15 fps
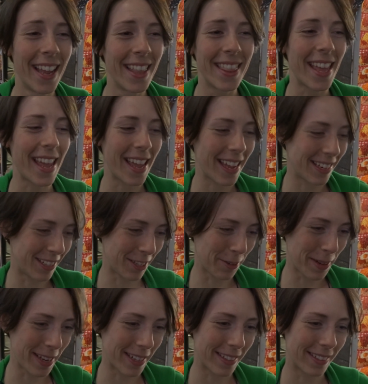They do
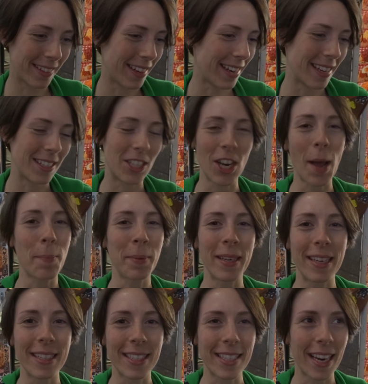it in a
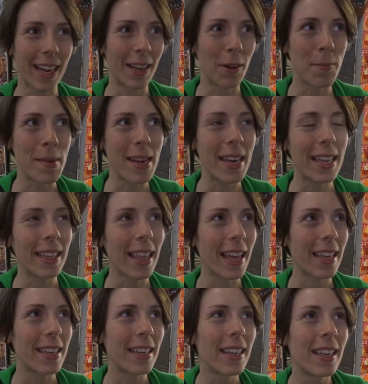Japanese style, meaning that